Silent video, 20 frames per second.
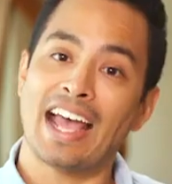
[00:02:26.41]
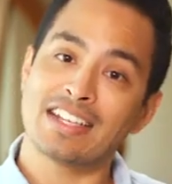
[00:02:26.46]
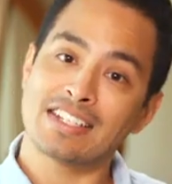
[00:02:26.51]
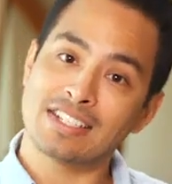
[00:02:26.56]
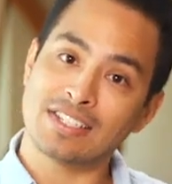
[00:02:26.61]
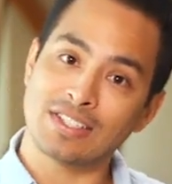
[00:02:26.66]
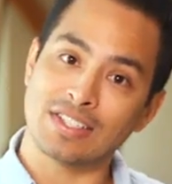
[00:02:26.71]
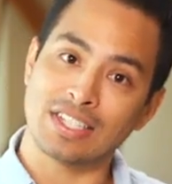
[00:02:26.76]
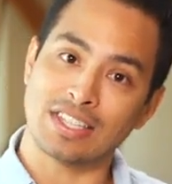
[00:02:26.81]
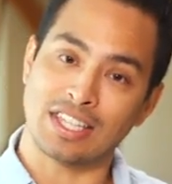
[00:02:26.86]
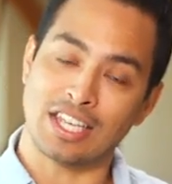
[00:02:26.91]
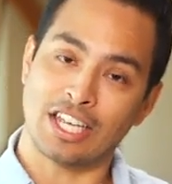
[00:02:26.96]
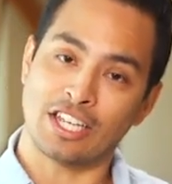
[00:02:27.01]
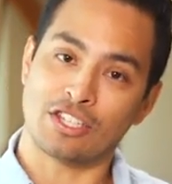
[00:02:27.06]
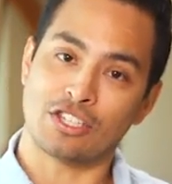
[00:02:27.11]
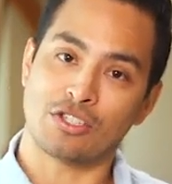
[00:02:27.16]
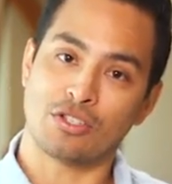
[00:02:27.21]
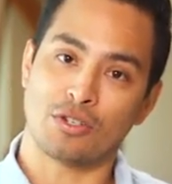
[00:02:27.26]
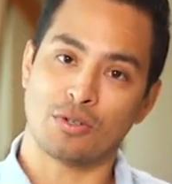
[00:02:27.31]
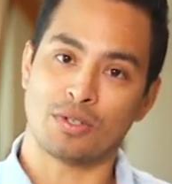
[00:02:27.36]
escalate the
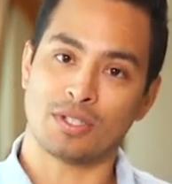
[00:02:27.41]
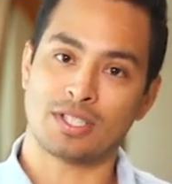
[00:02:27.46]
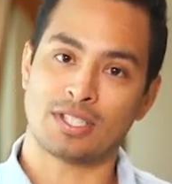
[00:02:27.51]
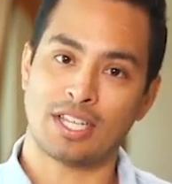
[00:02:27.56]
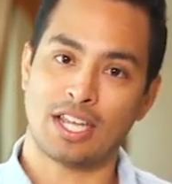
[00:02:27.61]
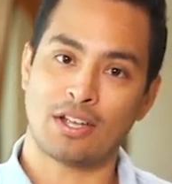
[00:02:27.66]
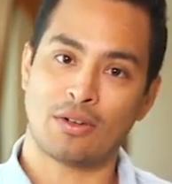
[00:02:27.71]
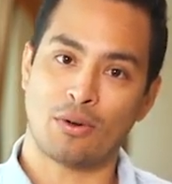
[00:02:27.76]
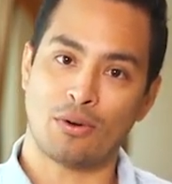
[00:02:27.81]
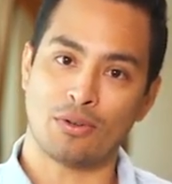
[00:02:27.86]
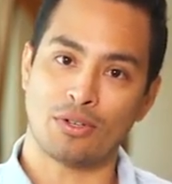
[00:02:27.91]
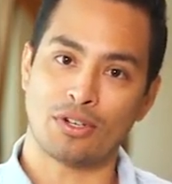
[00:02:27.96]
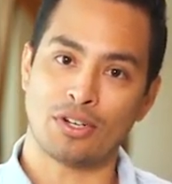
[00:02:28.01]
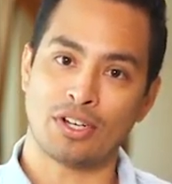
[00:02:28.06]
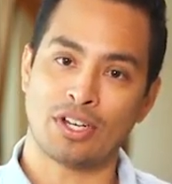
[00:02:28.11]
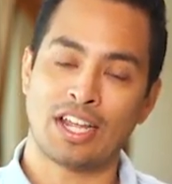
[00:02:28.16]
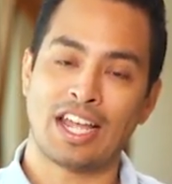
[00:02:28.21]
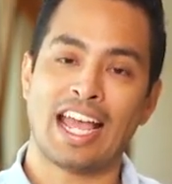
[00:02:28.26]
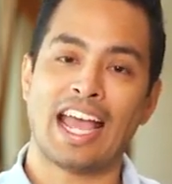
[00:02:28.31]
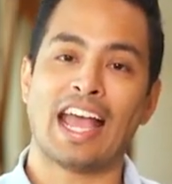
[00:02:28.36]
issue to a
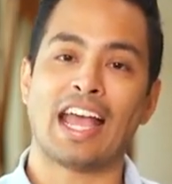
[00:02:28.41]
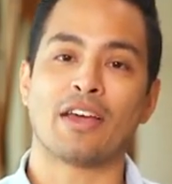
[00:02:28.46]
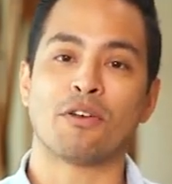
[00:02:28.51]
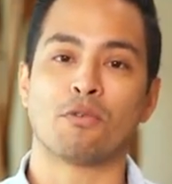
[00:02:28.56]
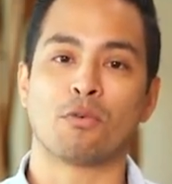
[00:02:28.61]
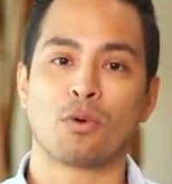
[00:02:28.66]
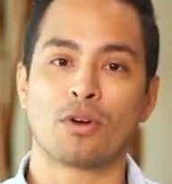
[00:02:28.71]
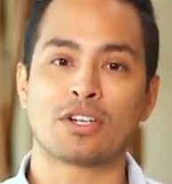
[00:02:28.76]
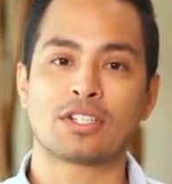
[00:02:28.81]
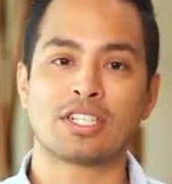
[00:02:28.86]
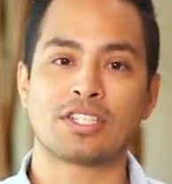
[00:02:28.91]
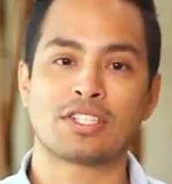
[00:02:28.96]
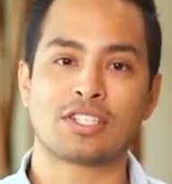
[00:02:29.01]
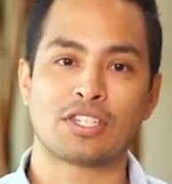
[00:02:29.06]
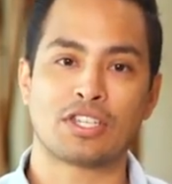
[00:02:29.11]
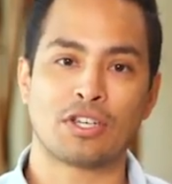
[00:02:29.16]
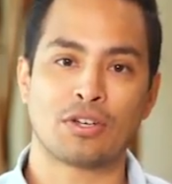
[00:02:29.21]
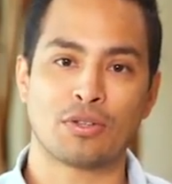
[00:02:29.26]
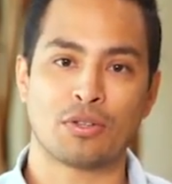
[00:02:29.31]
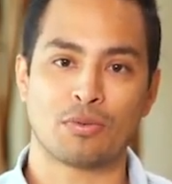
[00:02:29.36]
stakeholder, and work to
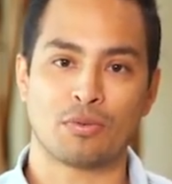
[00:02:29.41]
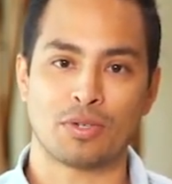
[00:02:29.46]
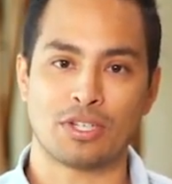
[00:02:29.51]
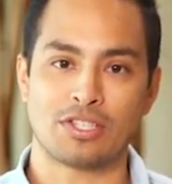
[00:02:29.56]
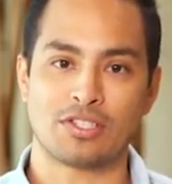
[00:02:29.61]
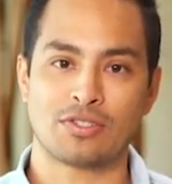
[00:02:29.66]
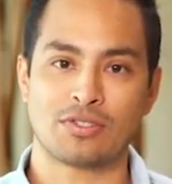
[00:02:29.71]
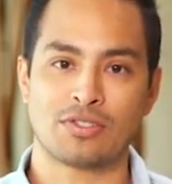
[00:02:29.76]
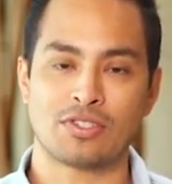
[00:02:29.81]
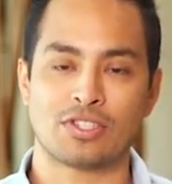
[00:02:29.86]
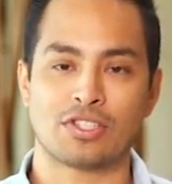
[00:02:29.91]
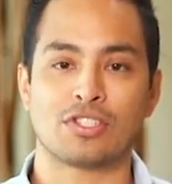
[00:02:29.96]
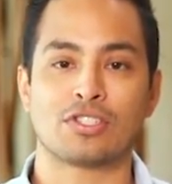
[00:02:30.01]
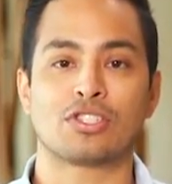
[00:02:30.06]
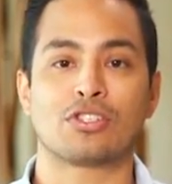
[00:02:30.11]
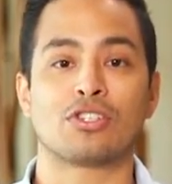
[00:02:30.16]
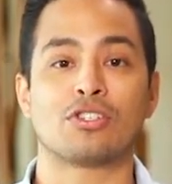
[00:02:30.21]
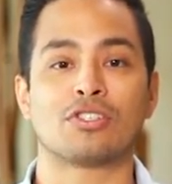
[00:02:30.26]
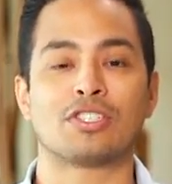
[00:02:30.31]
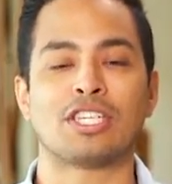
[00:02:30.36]
secure the resource
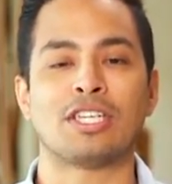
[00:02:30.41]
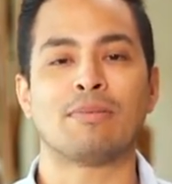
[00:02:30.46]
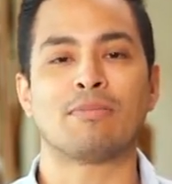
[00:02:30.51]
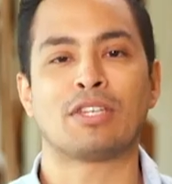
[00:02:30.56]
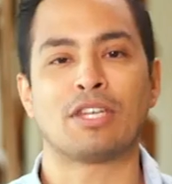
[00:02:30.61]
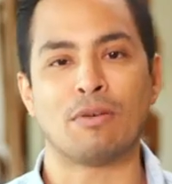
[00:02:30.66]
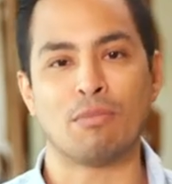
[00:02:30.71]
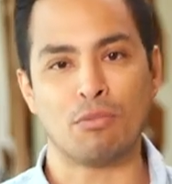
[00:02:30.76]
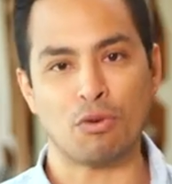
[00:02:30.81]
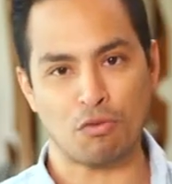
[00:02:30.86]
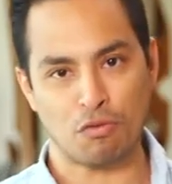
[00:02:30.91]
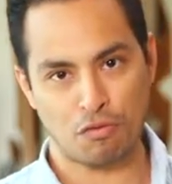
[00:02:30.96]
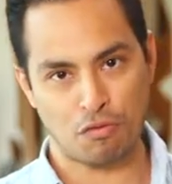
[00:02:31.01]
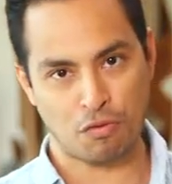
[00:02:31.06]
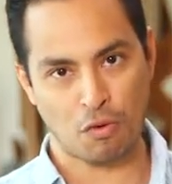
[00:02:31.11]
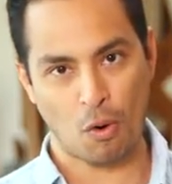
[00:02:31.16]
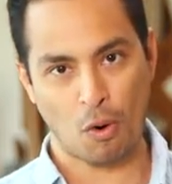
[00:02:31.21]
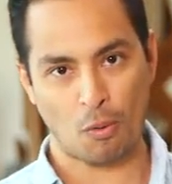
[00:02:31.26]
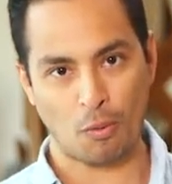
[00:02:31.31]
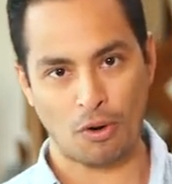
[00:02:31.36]
so your team can move
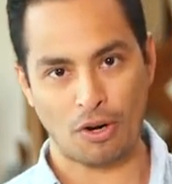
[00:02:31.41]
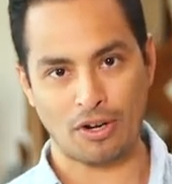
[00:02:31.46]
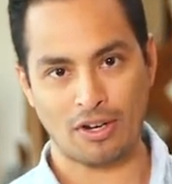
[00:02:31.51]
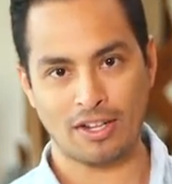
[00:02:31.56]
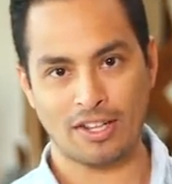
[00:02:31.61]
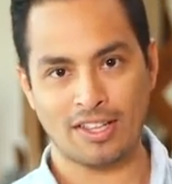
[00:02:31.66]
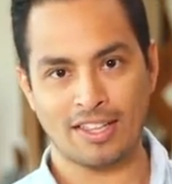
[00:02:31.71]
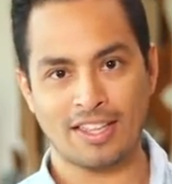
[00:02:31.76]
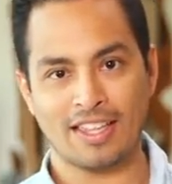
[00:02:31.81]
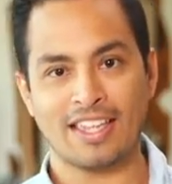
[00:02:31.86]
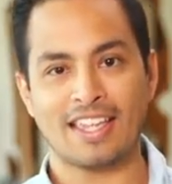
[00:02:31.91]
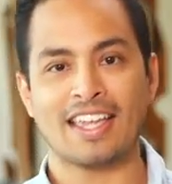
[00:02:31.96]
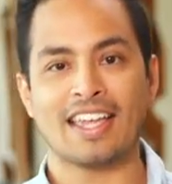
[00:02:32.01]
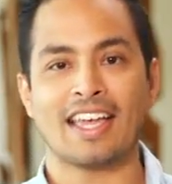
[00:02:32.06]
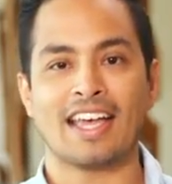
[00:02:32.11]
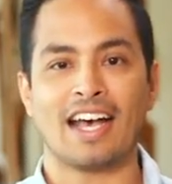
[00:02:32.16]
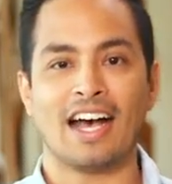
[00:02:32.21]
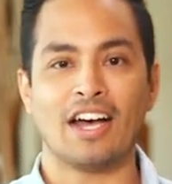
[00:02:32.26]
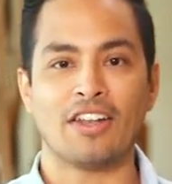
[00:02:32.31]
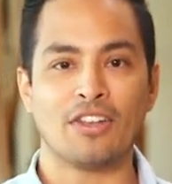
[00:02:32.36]
forward.
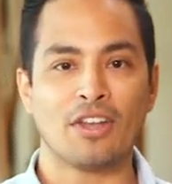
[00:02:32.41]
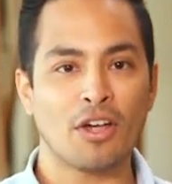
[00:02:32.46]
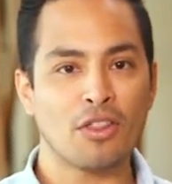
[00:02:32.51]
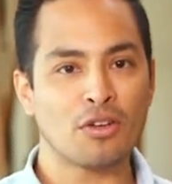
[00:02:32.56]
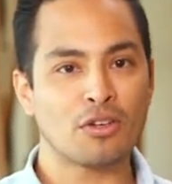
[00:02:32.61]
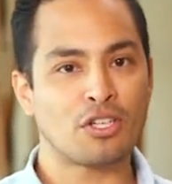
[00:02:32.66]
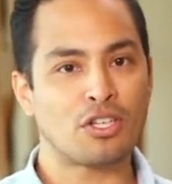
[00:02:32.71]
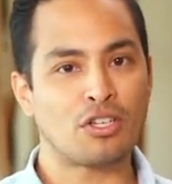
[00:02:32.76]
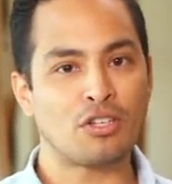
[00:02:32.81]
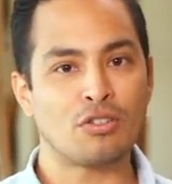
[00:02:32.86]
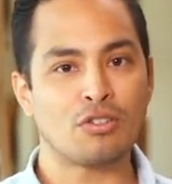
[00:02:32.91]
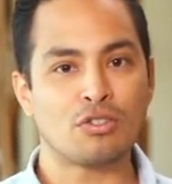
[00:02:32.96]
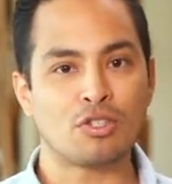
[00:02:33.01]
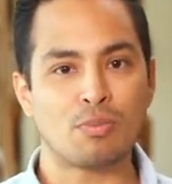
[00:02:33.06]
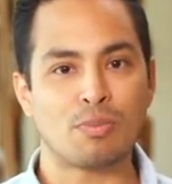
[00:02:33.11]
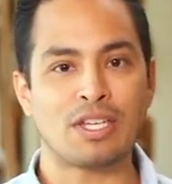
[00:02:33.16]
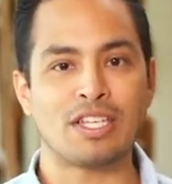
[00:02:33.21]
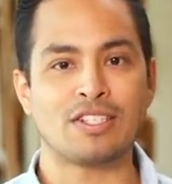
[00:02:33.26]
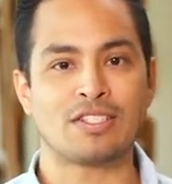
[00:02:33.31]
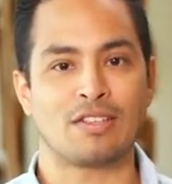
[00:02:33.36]
Another huge
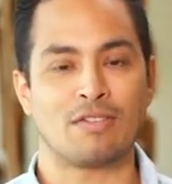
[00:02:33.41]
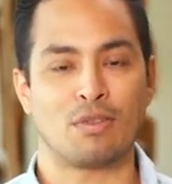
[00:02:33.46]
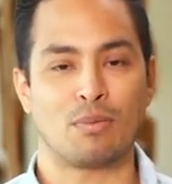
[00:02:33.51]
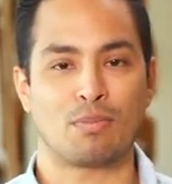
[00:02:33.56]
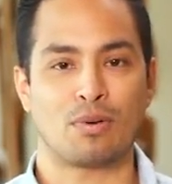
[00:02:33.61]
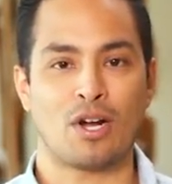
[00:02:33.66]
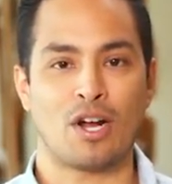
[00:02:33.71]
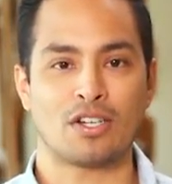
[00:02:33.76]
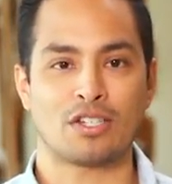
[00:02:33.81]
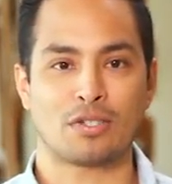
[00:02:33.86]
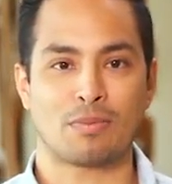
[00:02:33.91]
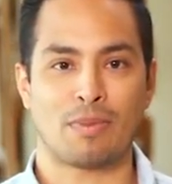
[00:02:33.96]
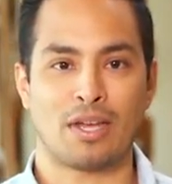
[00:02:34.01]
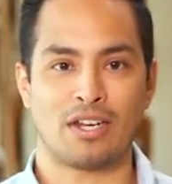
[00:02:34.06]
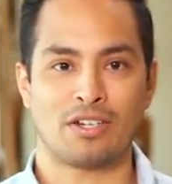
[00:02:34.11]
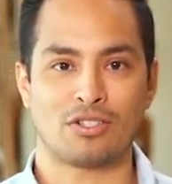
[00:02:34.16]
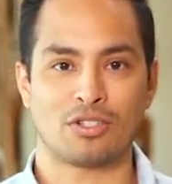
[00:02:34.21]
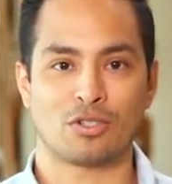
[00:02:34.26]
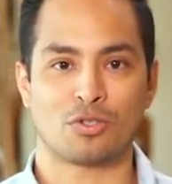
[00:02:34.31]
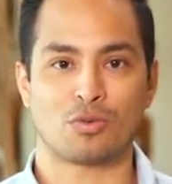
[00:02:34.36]
piece of the project
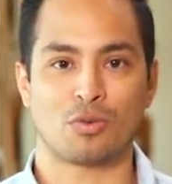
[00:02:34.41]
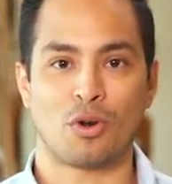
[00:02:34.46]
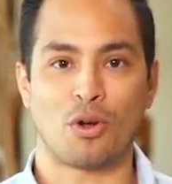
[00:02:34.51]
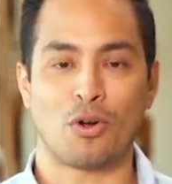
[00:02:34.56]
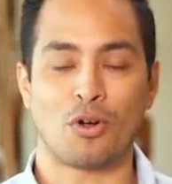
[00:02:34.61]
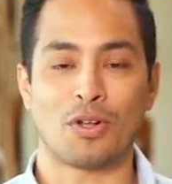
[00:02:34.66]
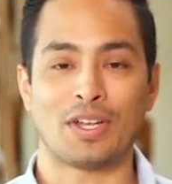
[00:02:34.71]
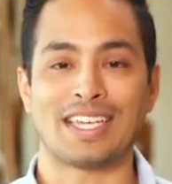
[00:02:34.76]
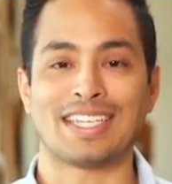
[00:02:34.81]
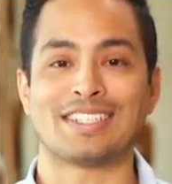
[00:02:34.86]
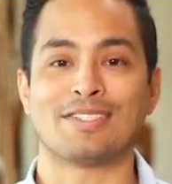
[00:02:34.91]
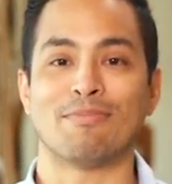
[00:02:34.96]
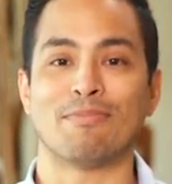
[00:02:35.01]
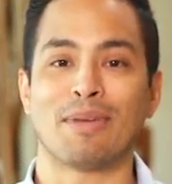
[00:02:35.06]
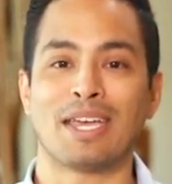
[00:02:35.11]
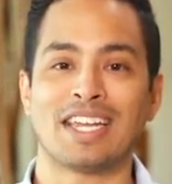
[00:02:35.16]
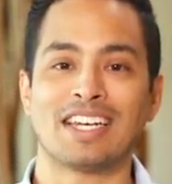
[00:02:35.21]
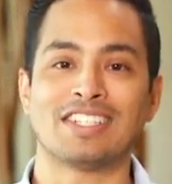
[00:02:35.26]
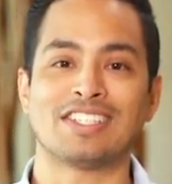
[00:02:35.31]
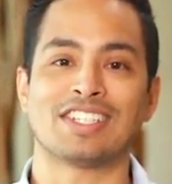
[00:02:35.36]
manager's role is
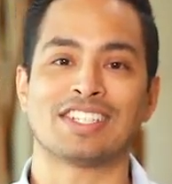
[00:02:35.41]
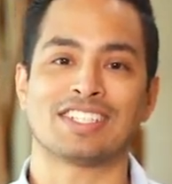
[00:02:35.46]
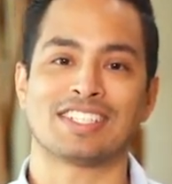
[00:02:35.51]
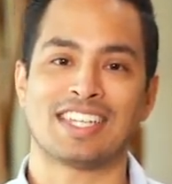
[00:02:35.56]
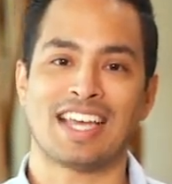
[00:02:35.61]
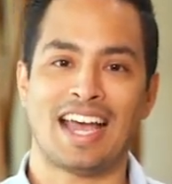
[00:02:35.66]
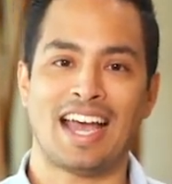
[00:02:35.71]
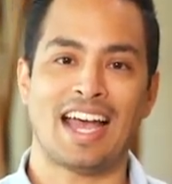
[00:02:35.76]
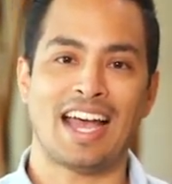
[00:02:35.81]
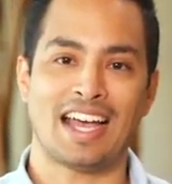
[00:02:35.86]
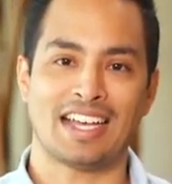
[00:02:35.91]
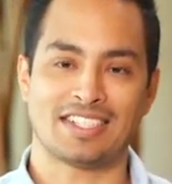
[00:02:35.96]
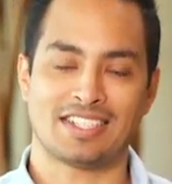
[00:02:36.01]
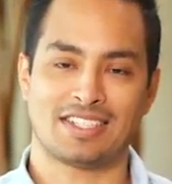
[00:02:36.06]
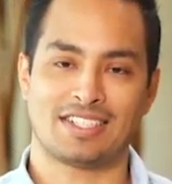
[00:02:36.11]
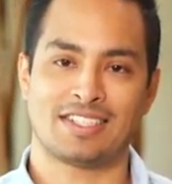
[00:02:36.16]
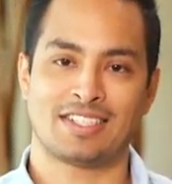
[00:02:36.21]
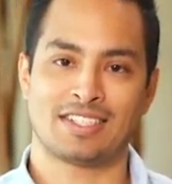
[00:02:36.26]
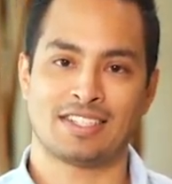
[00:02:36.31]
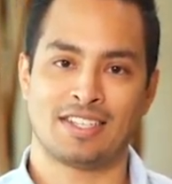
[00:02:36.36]
managing
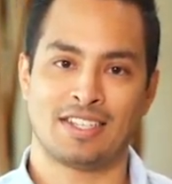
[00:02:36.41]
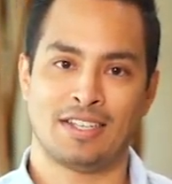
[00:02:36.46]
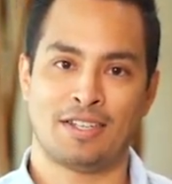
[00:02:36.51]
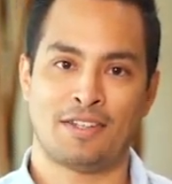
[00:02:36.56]
tasks.